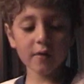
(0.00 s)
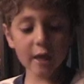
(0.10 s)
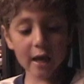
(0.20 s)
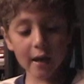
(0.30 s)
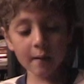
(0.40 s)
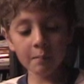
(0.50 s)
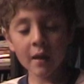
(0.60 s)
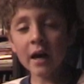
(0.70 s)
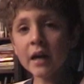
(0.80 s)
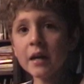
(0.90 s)
Then
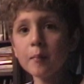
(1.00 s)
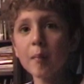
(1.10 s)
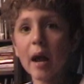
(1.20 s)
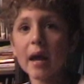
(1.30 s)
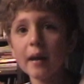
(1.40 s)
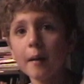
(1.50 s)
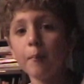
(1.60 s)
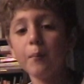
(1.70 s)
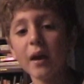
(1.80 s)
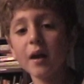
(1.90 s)
he made a
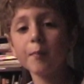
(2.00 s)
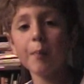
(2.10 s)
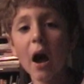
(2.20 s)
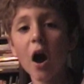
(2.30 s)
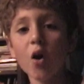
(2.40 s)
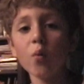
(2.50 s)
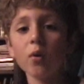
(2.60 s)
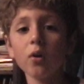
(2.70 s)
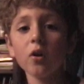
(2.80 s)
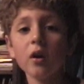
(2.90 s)
big
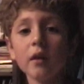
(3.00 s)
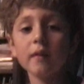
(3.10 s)
power.